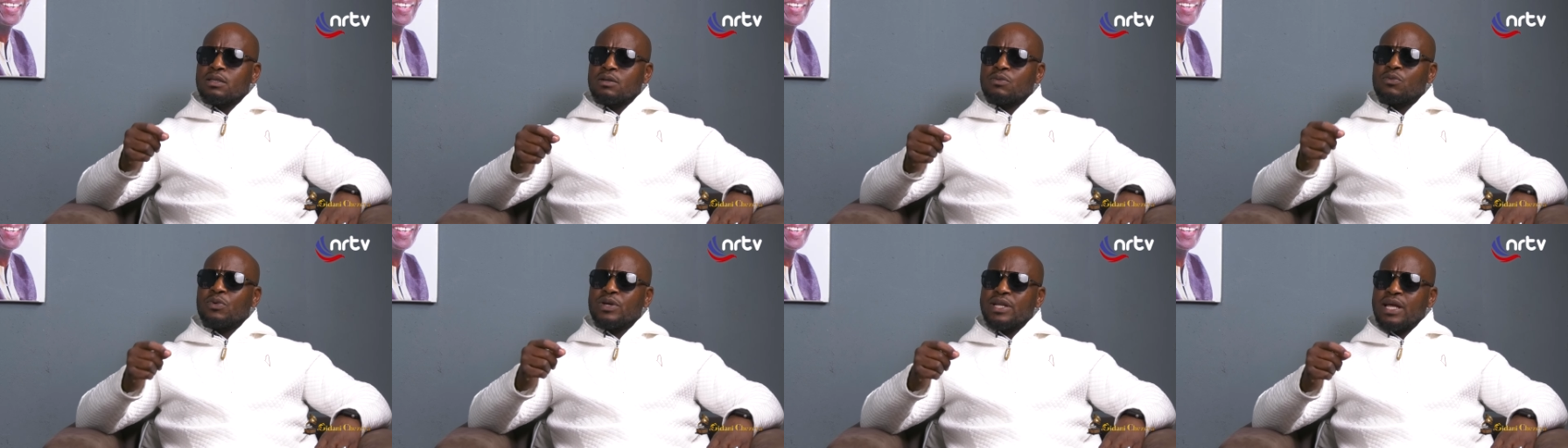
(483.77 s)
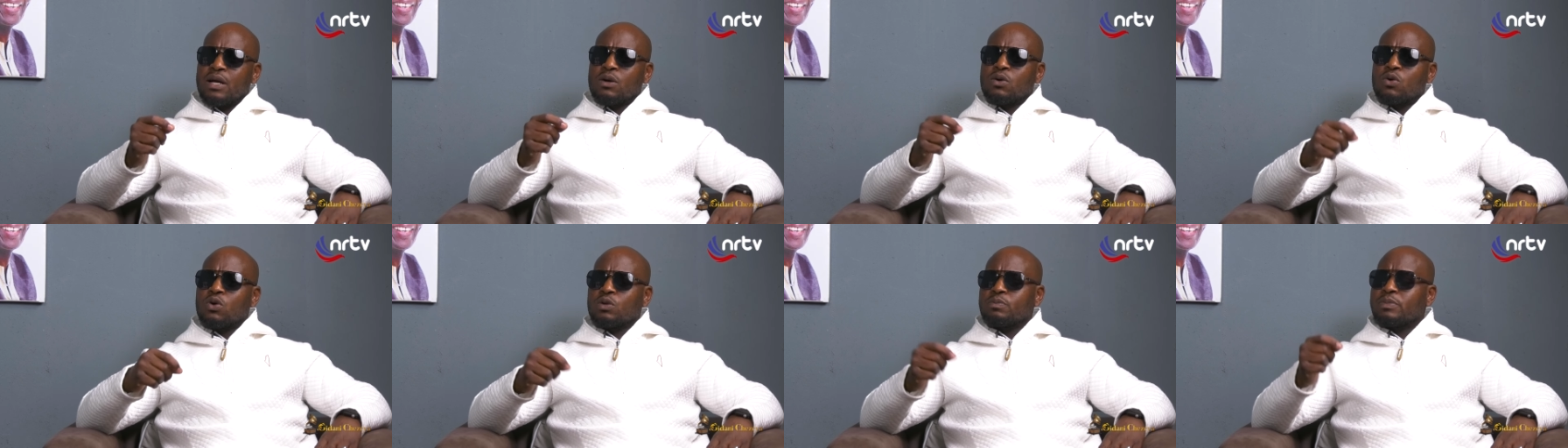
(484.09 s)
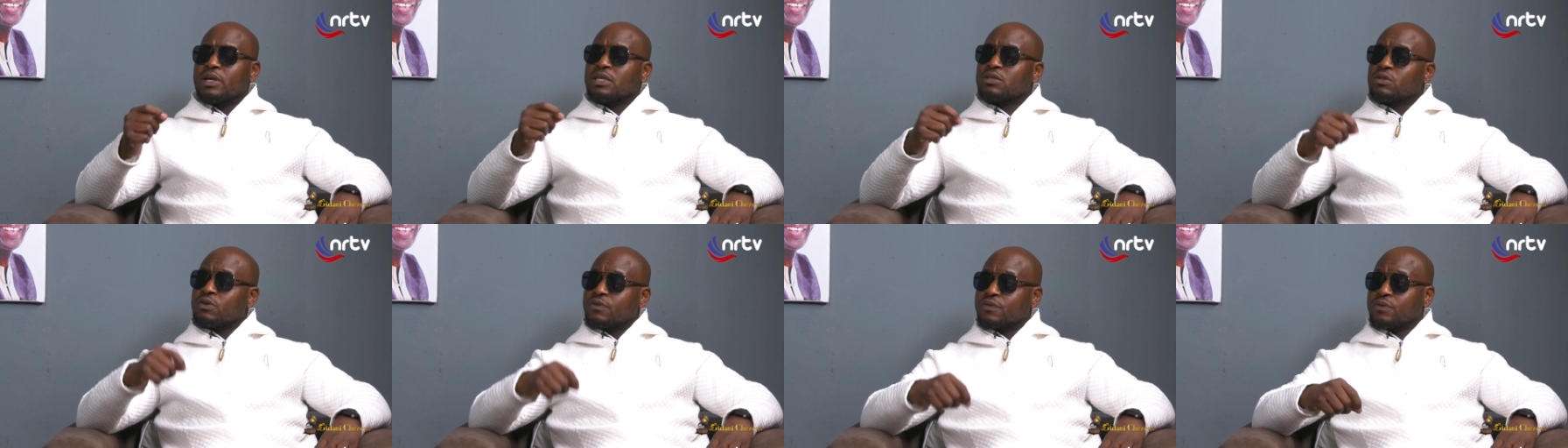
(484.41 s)
When I called
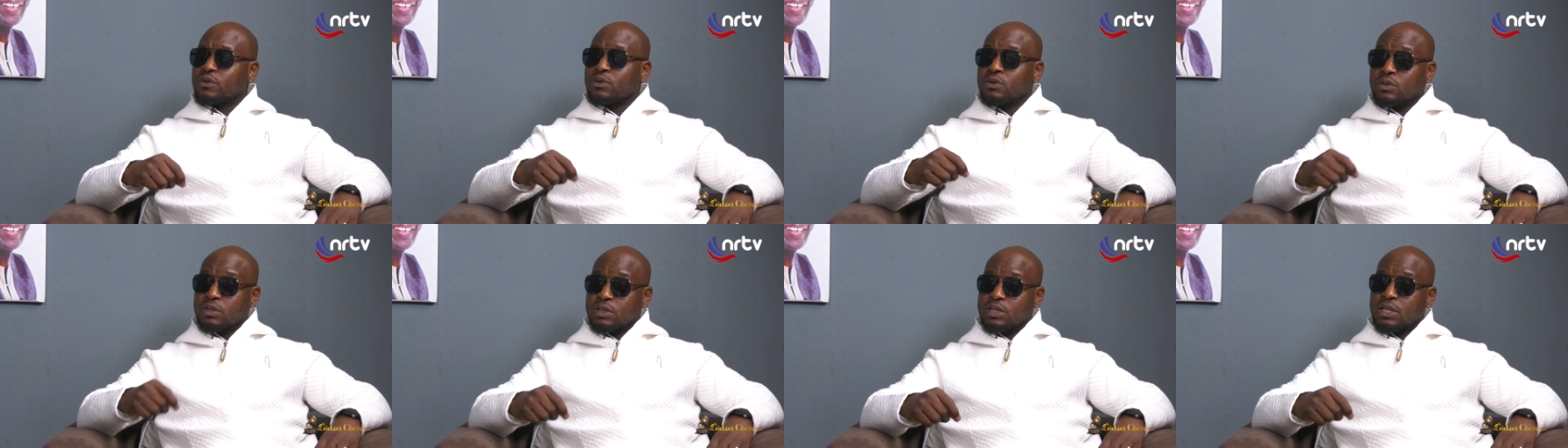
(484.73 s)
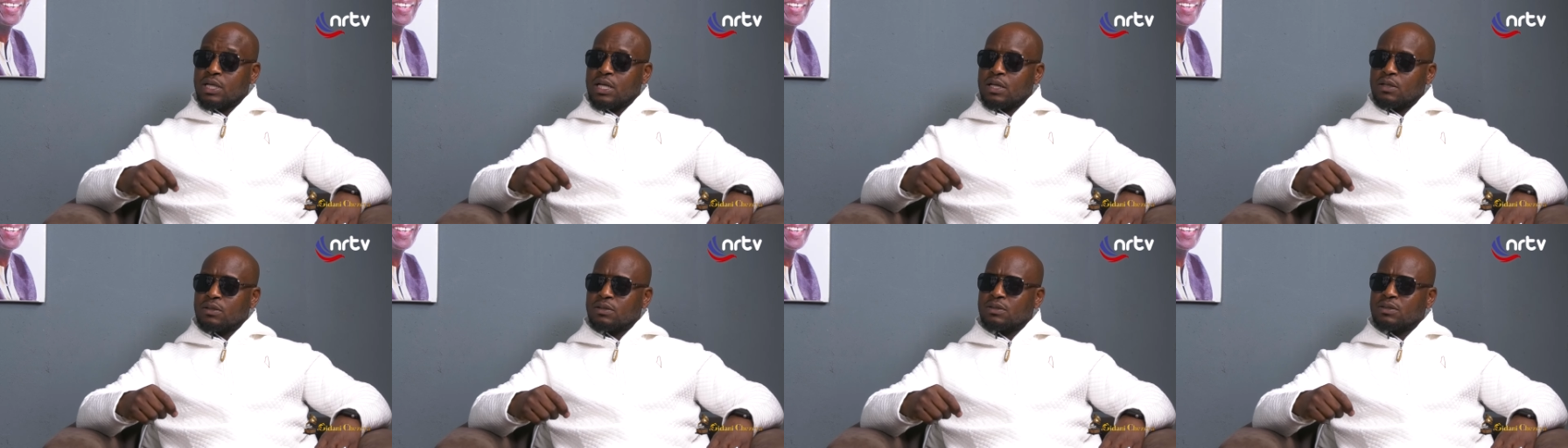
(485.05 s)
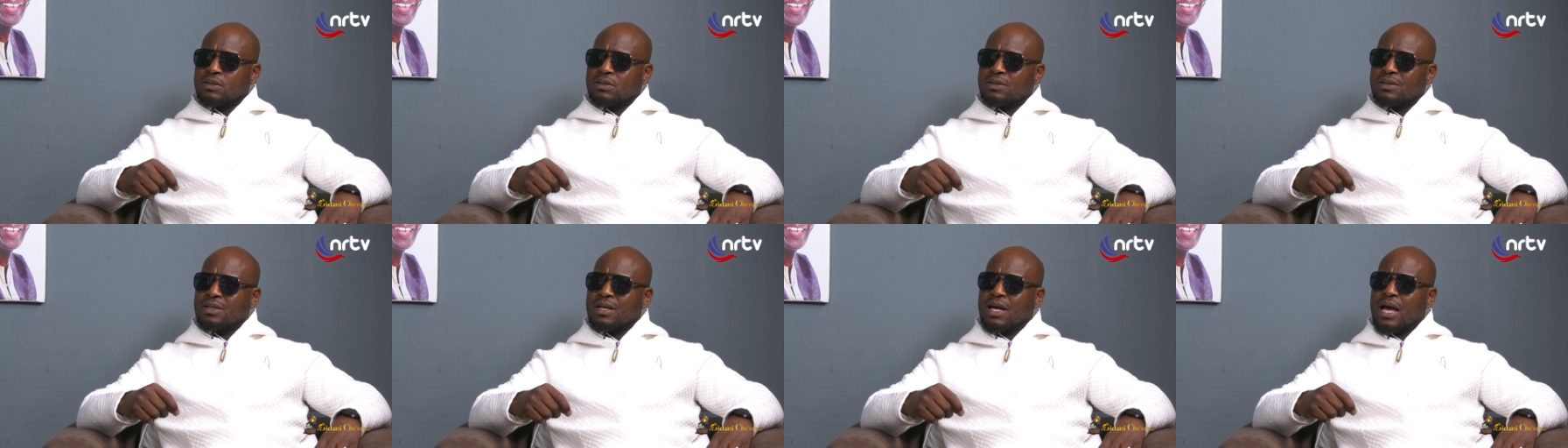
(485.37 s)
myself a good
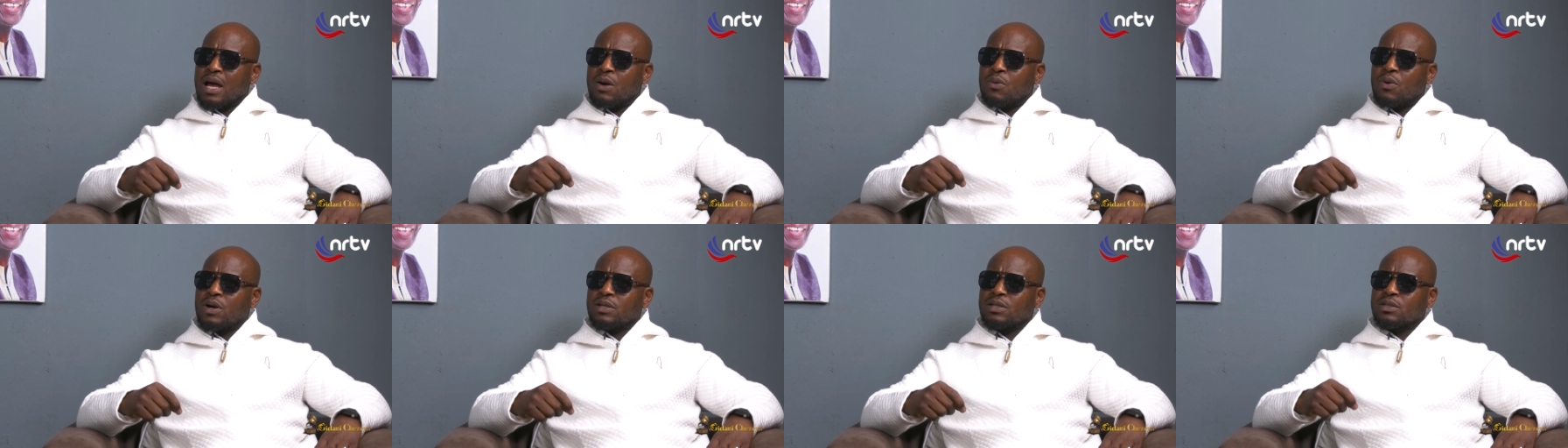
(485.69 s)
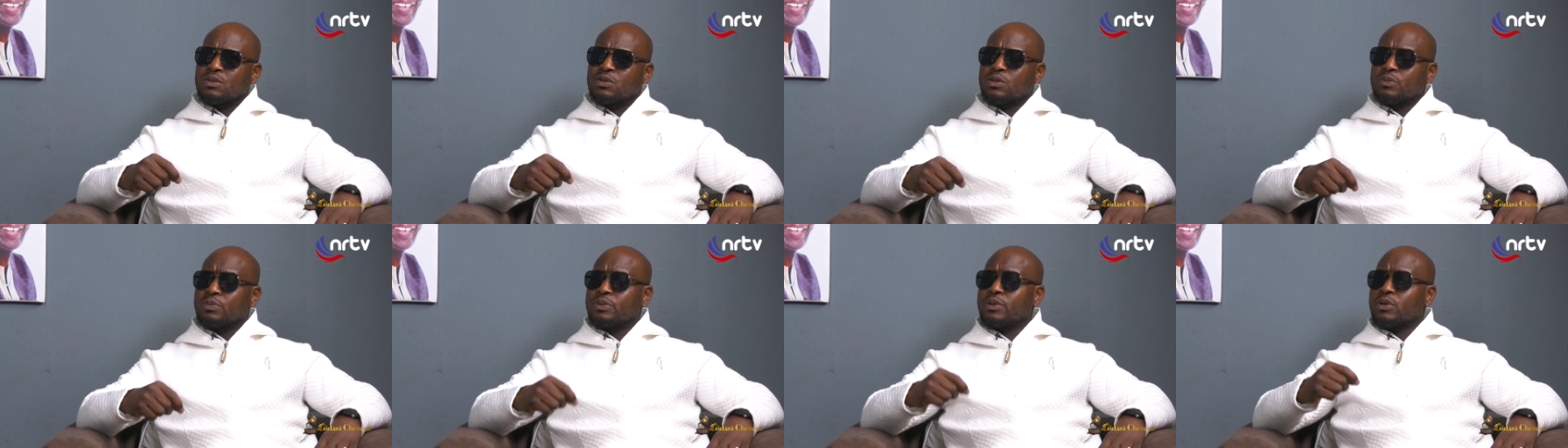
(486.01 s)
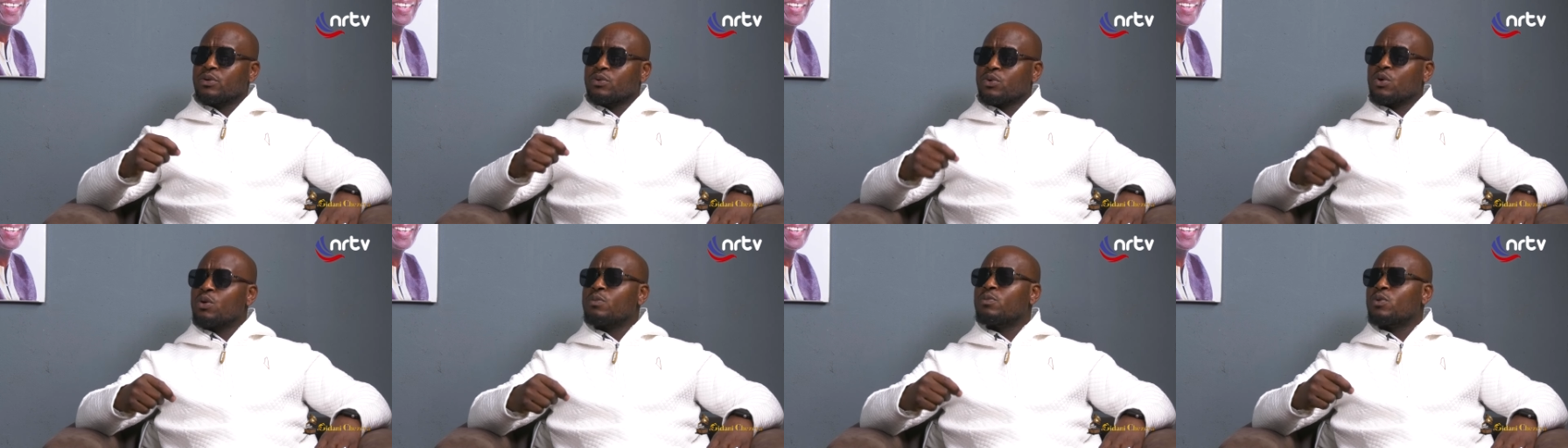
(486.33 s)
child, I wanted to be a
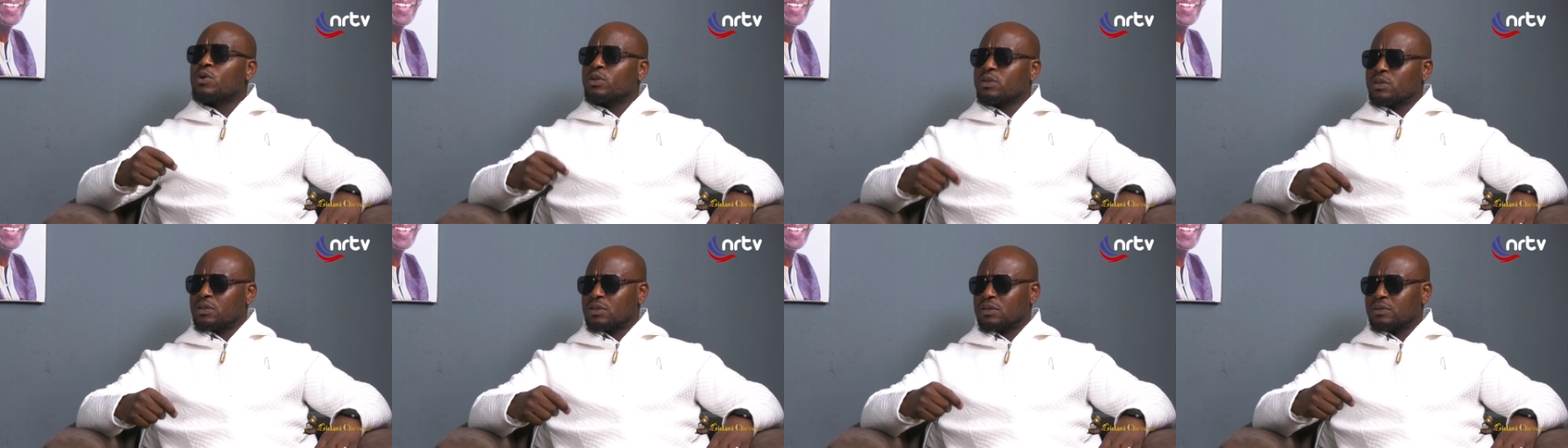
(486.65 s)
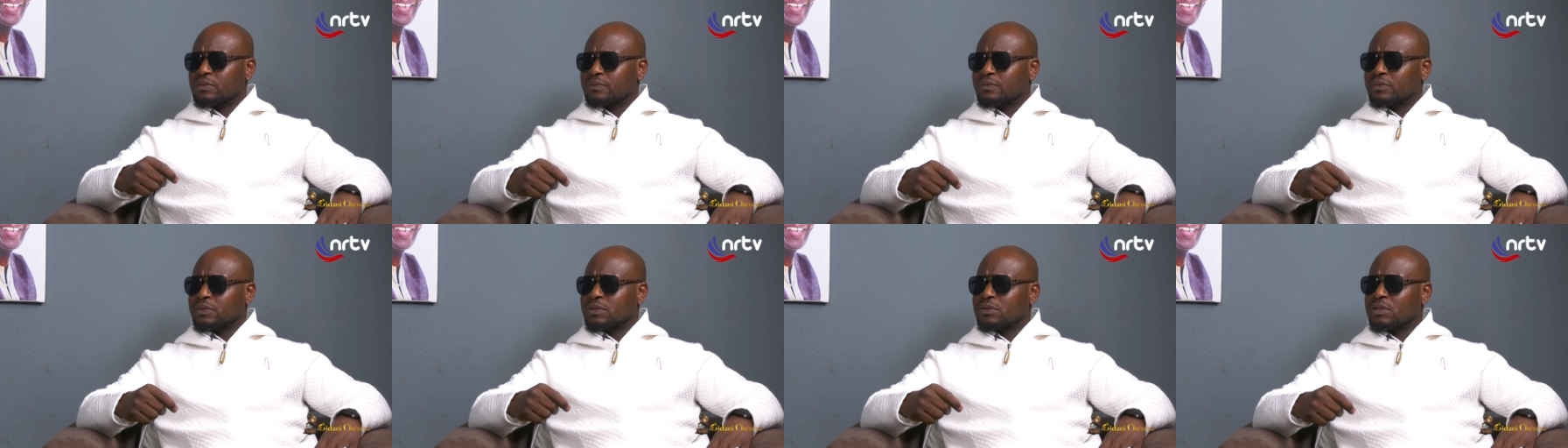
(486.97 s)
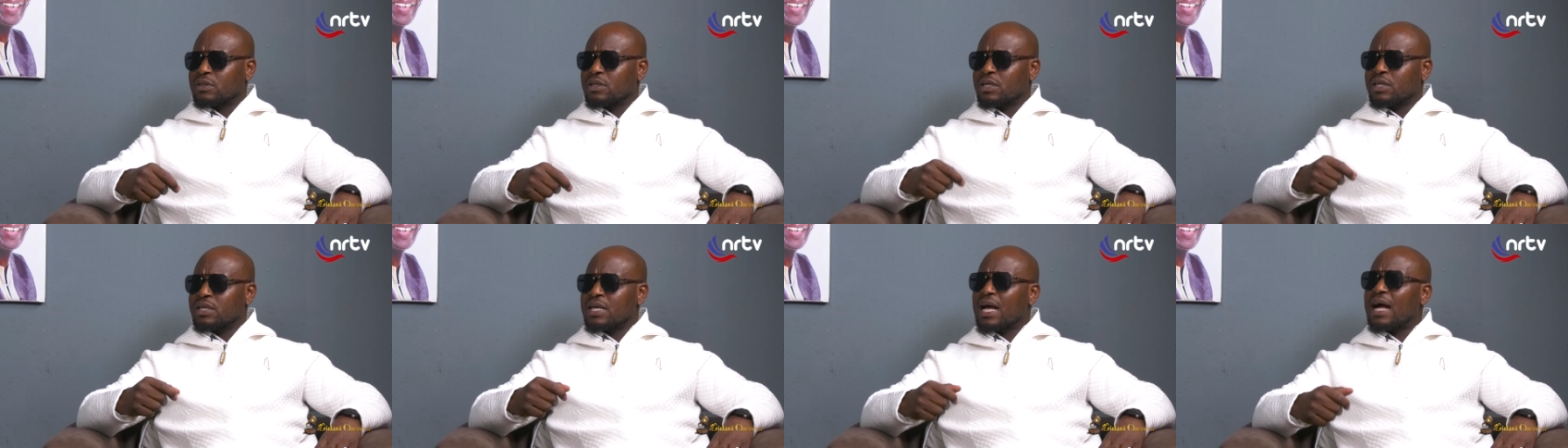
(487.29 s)
role model
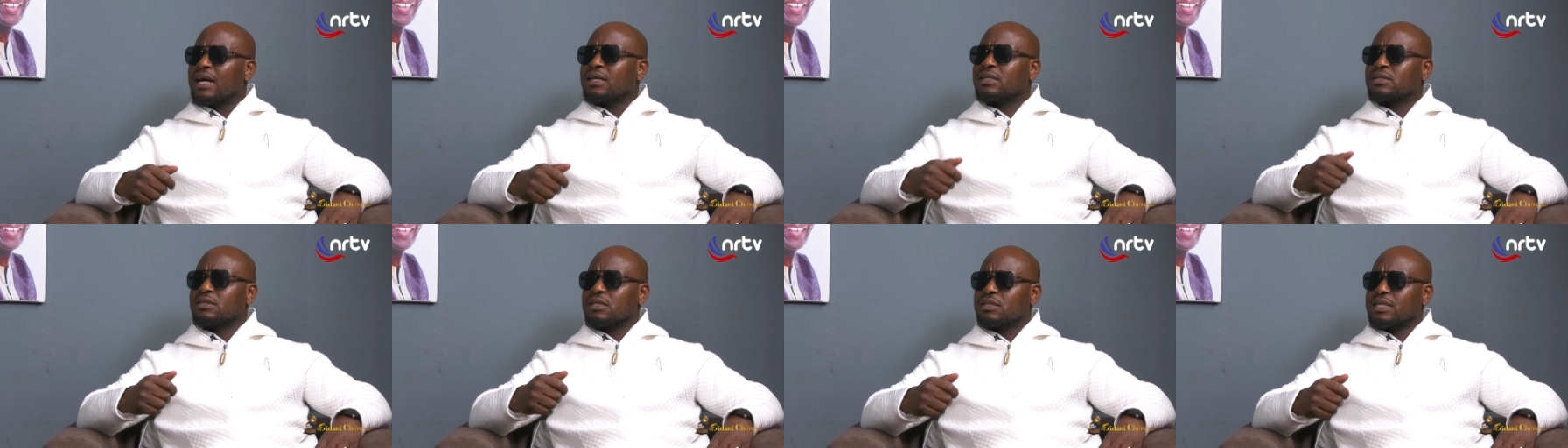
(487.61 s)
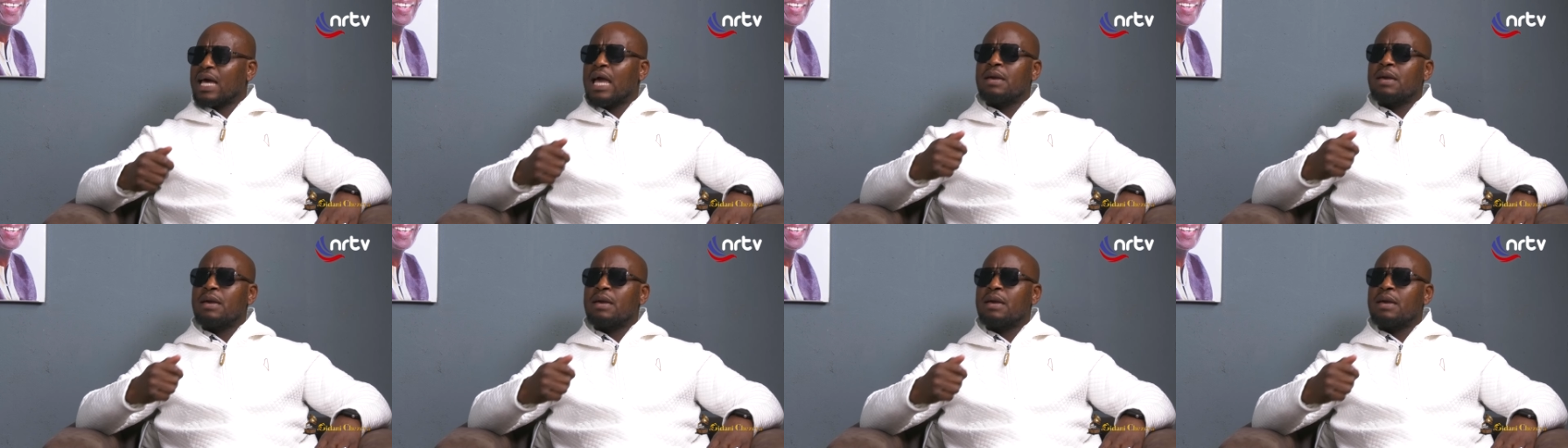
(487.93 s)
to the youngsters.